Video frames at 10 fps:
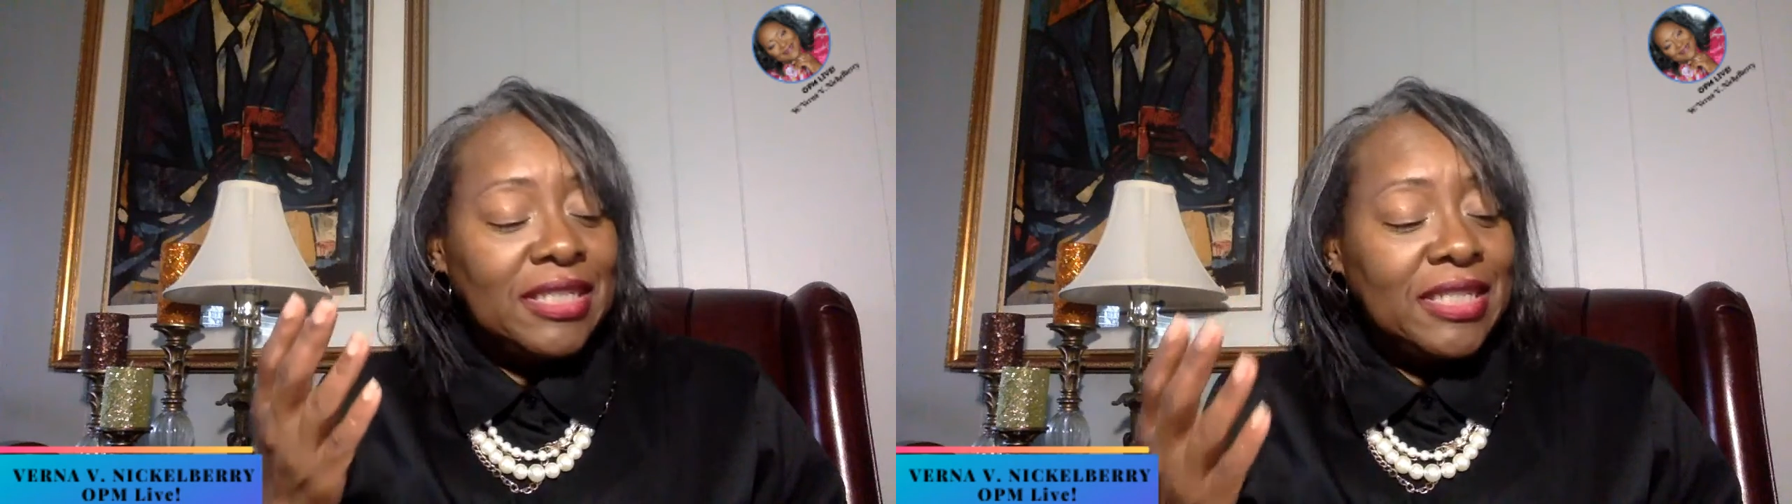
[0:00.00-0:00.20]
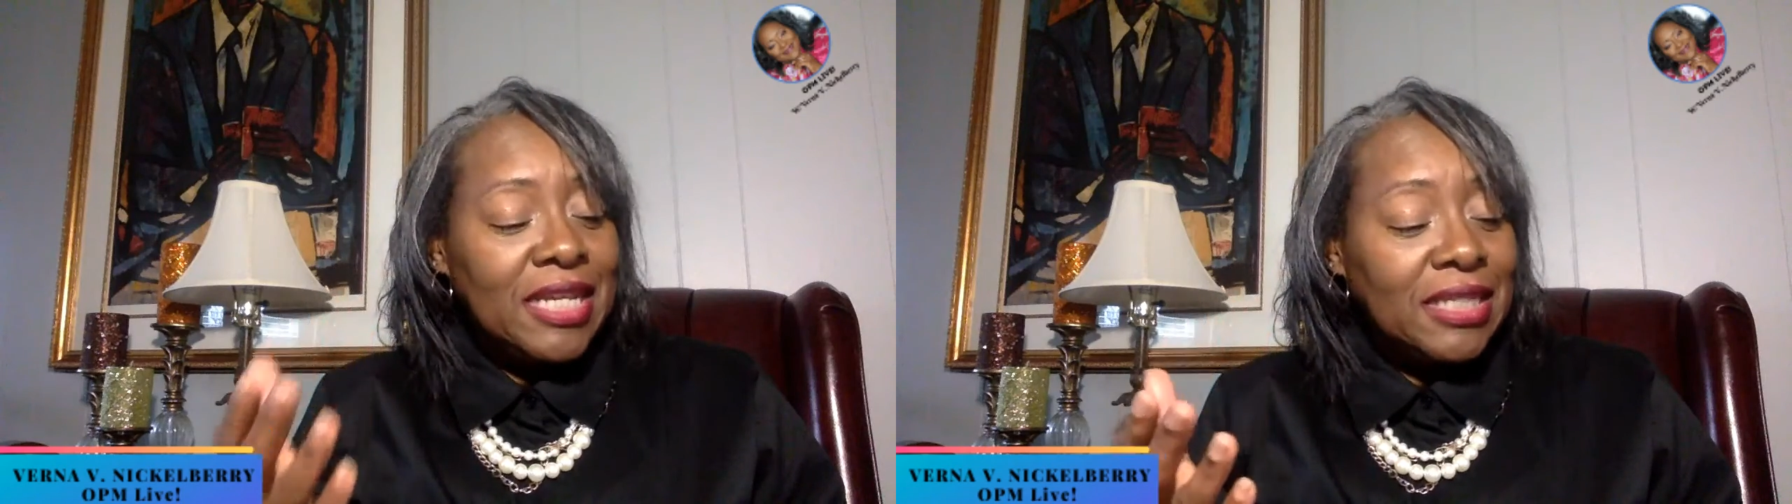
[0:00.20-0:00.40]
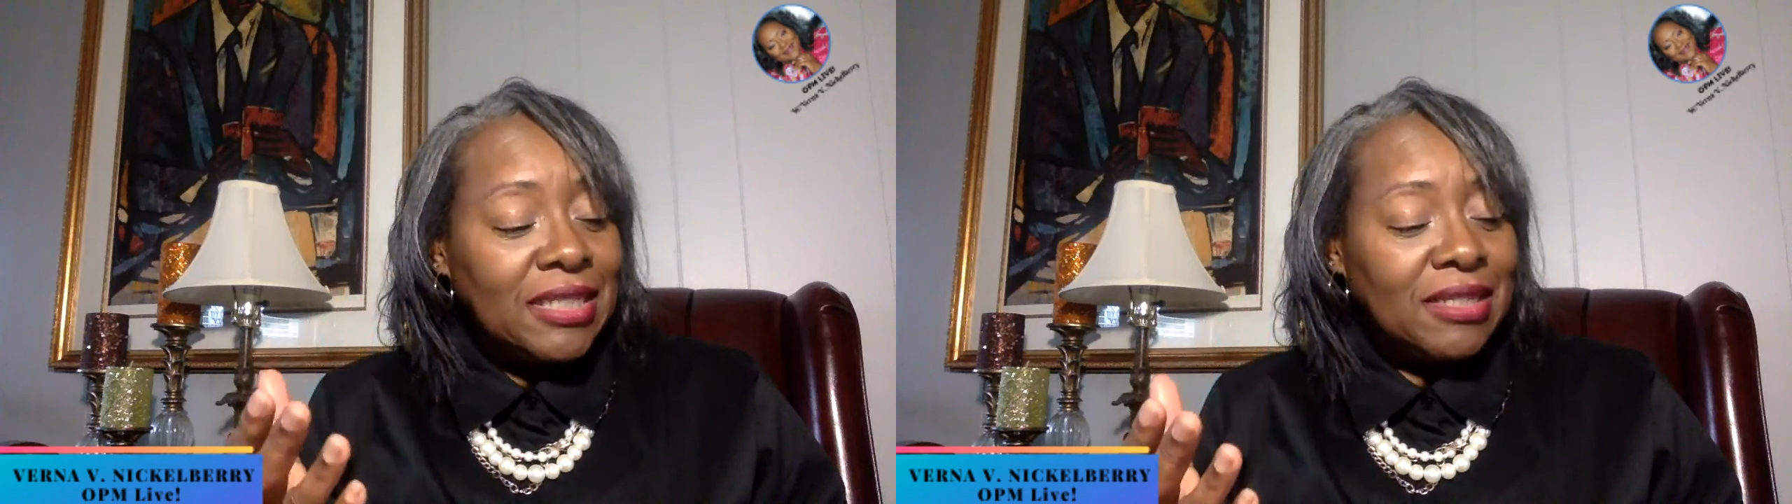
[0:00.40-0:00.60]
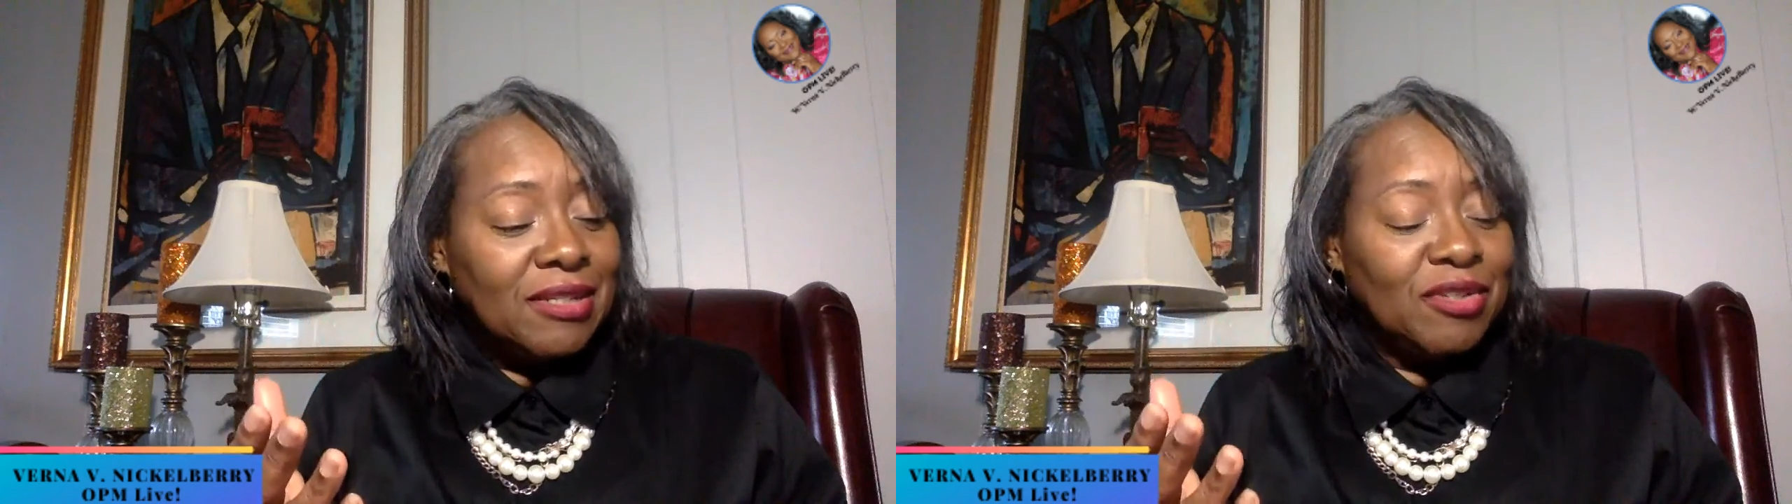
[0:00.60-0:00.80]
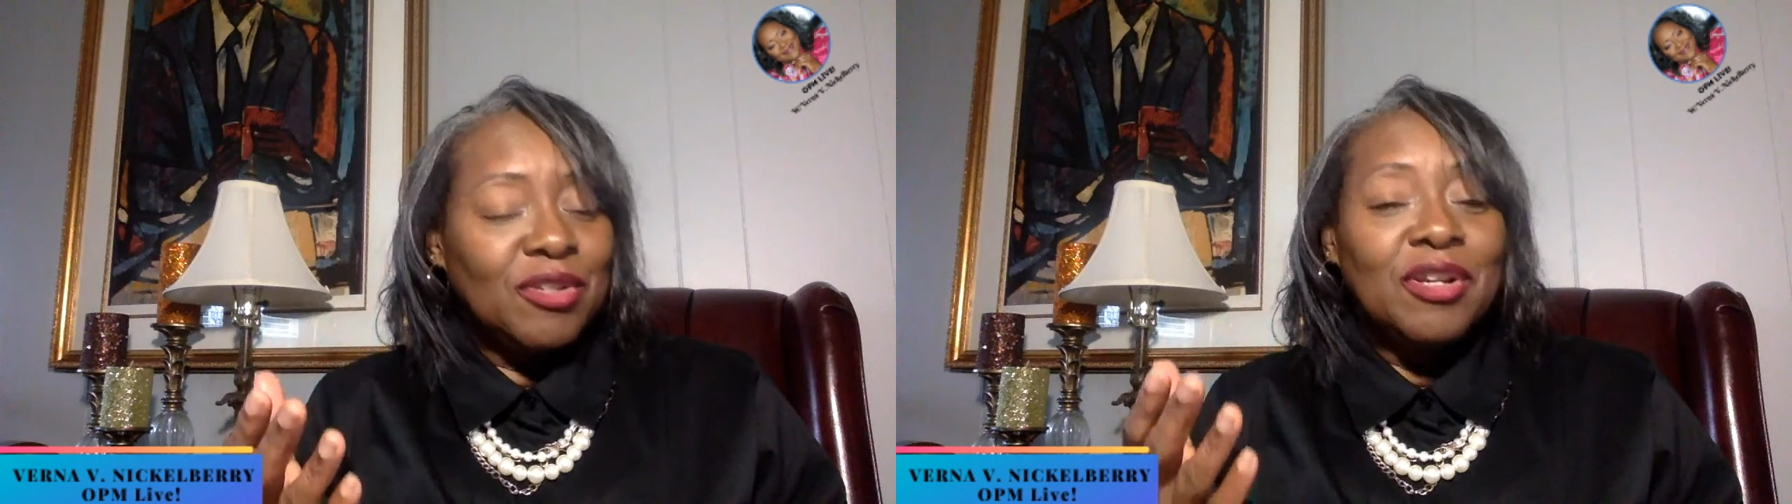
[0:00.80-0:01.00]

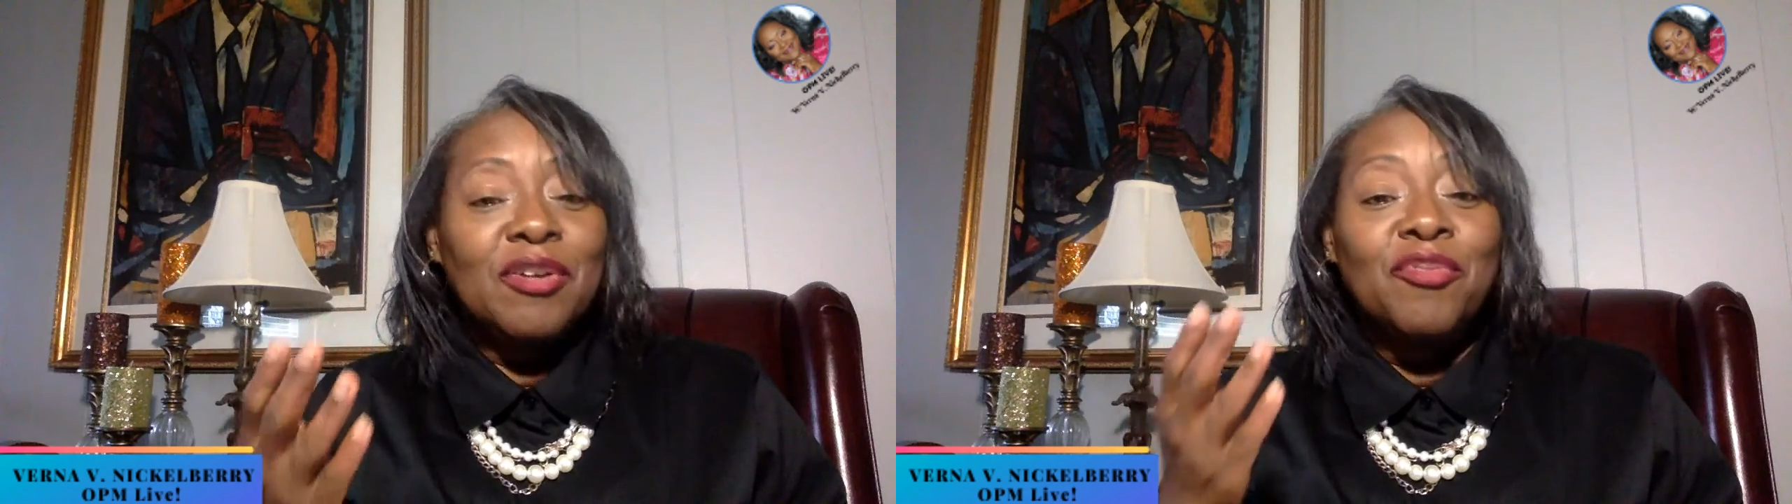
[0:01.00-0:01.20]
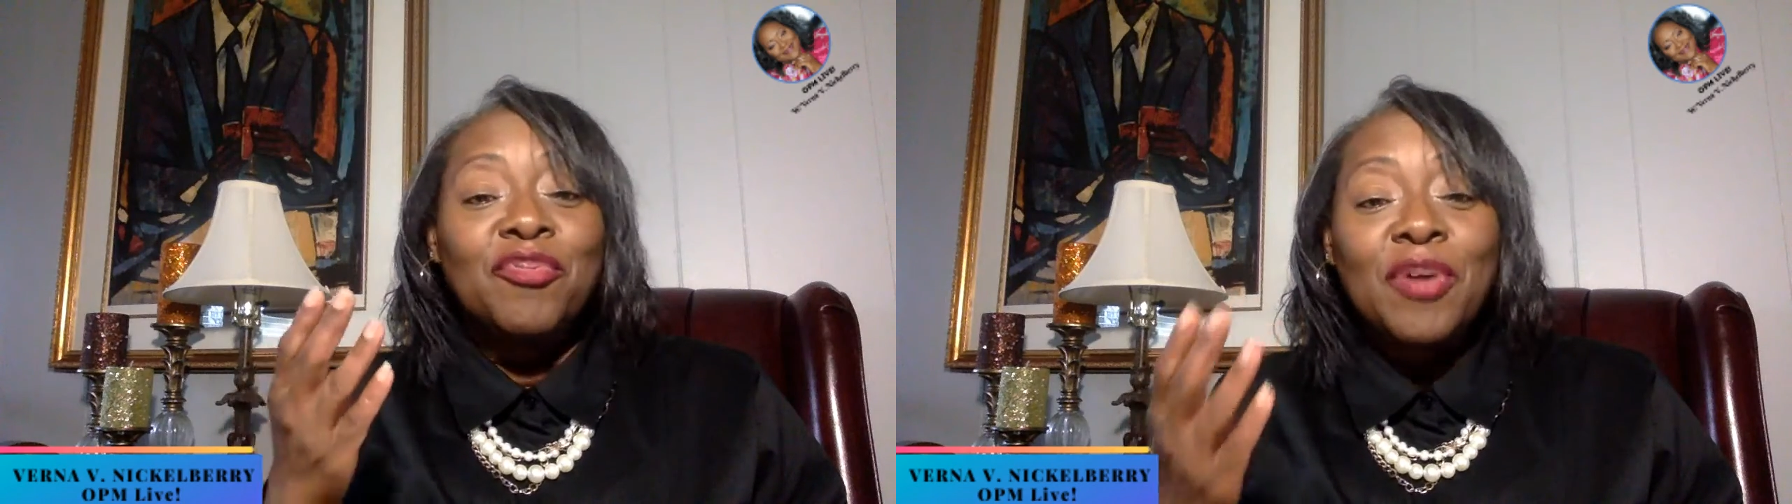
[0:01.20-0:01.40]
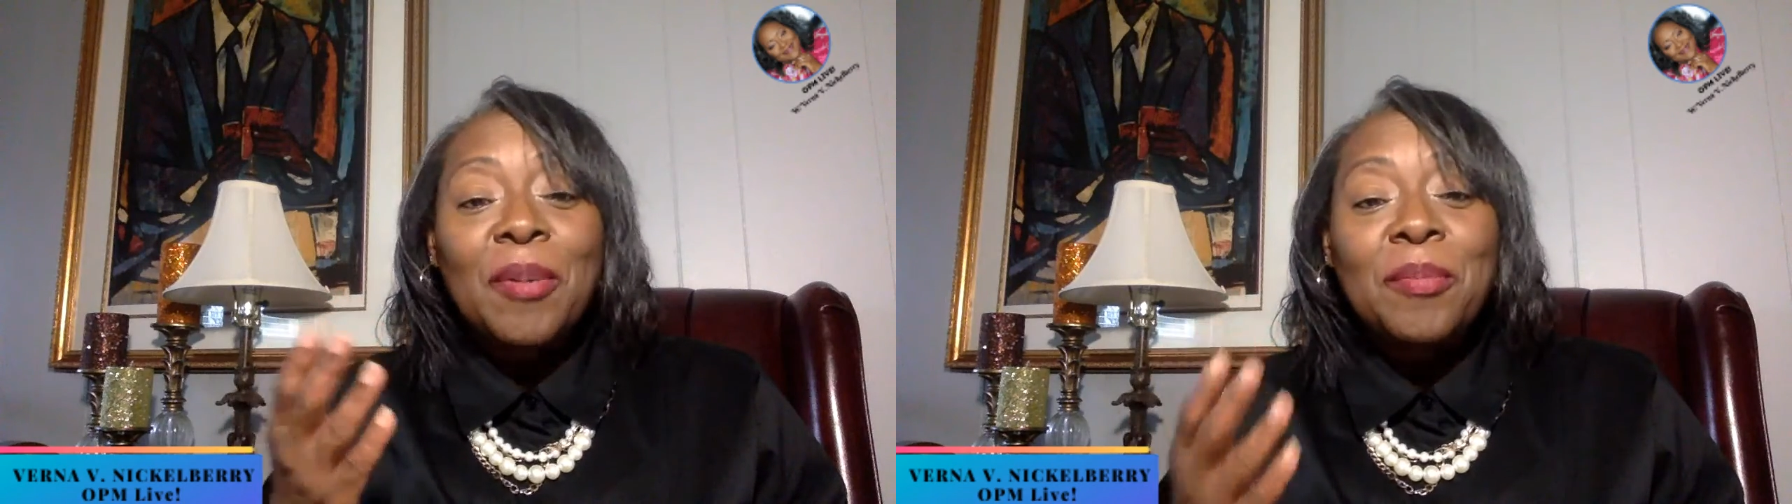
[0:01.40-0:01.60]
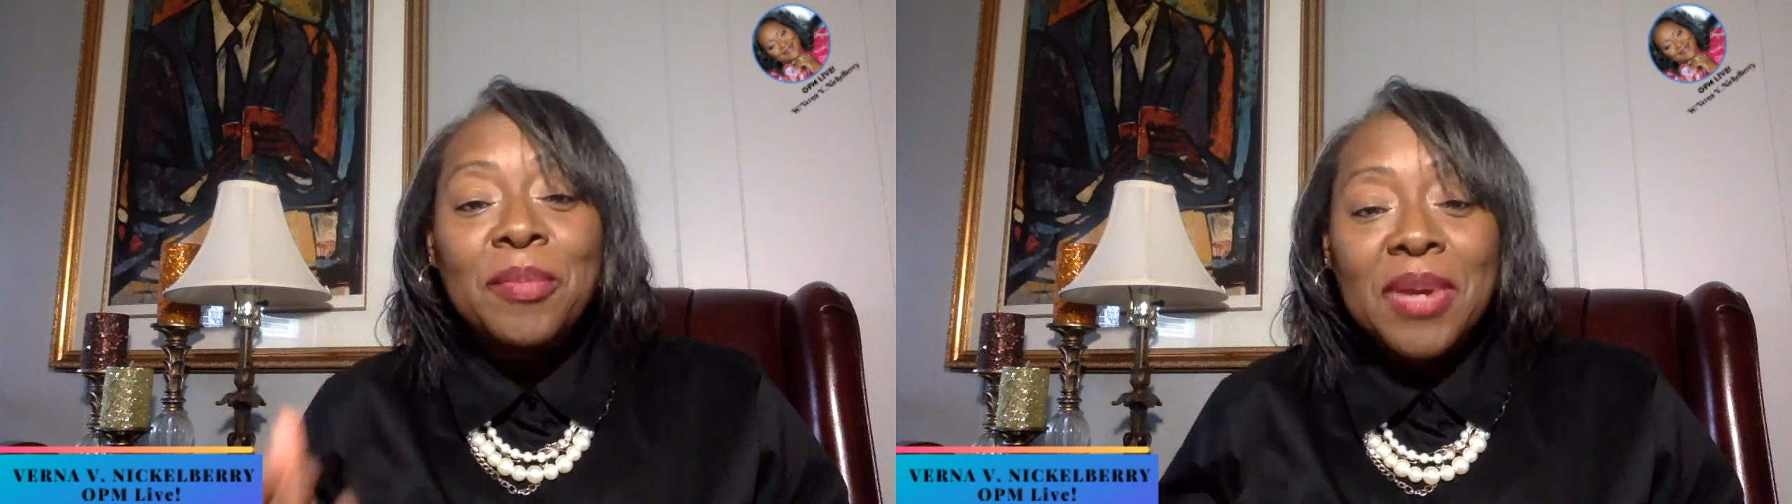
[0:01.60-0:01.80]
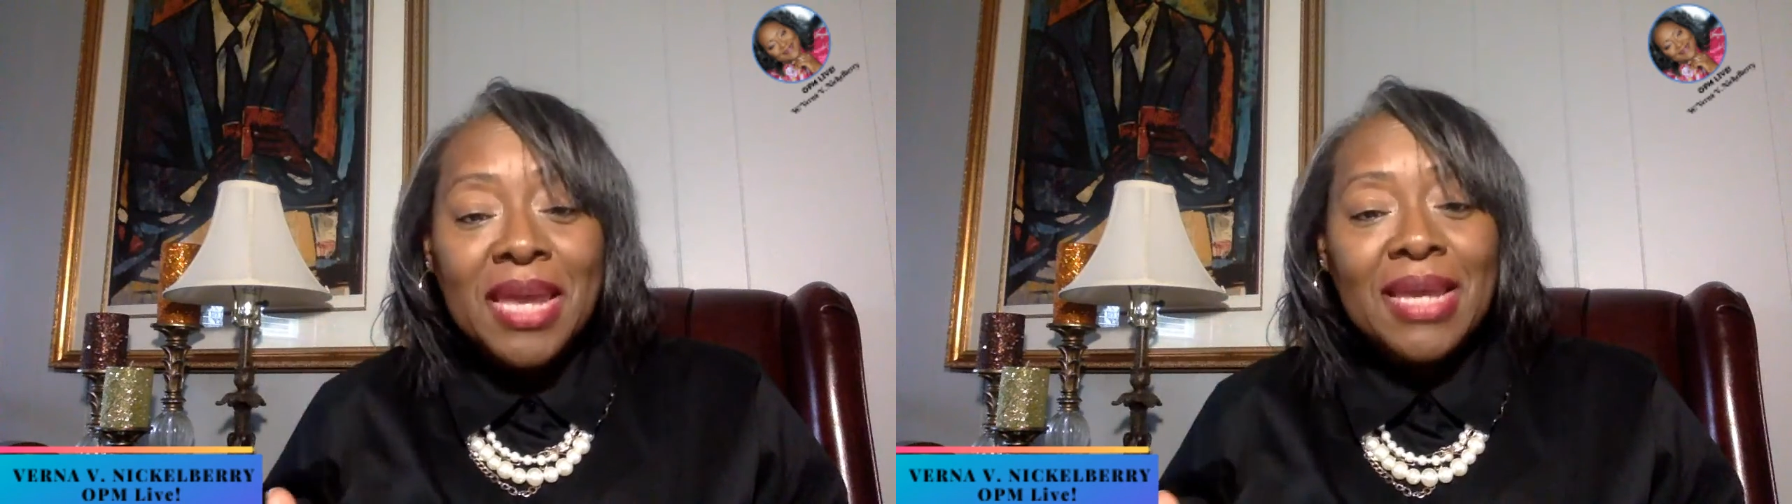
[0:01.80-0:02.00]
distant
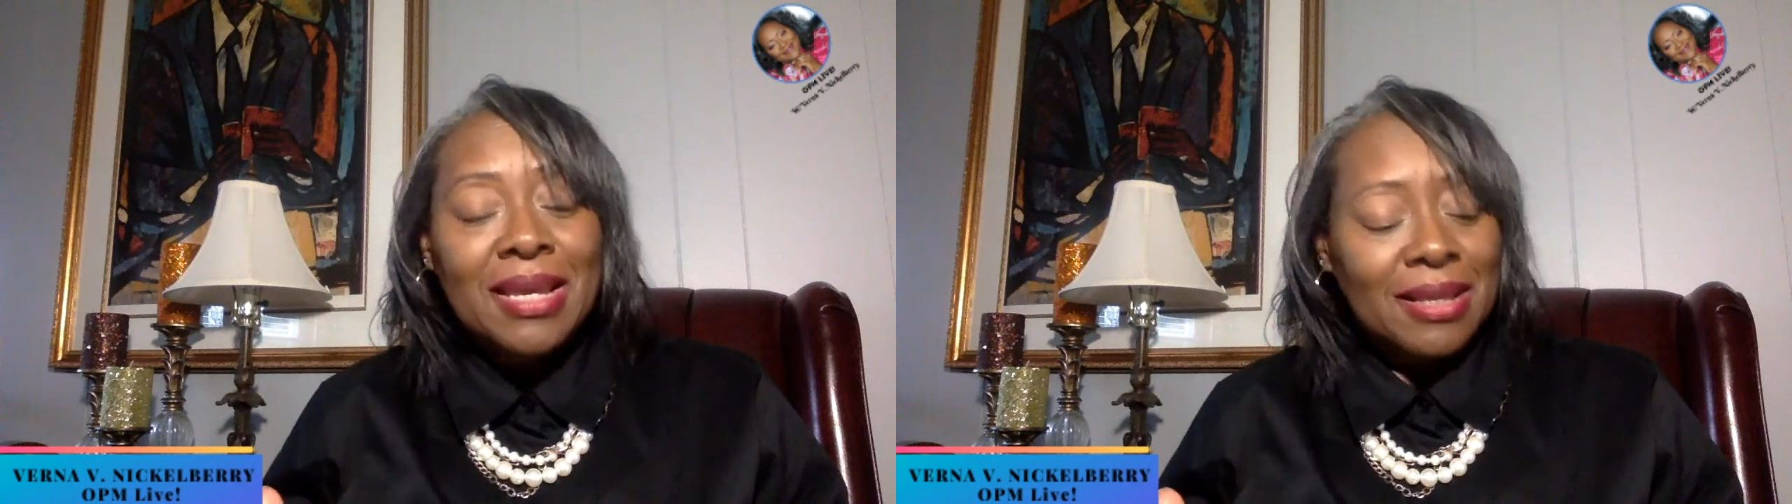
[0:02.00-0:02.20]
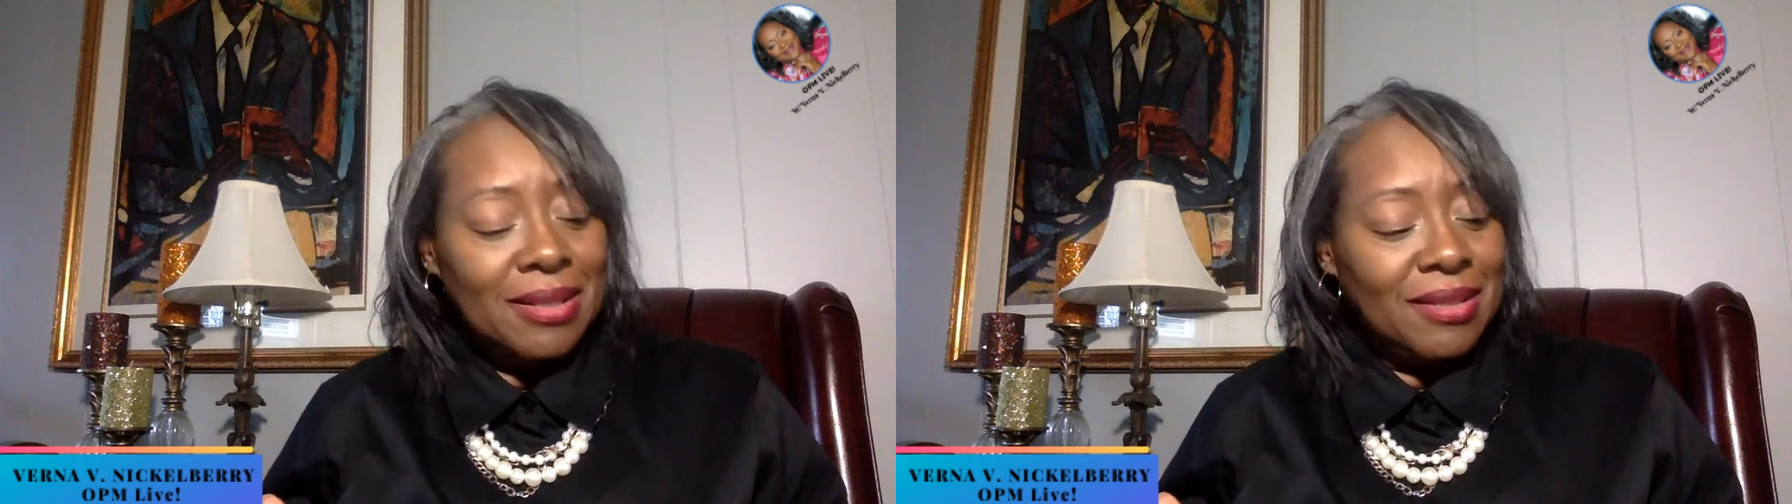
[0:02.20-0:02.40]
from me,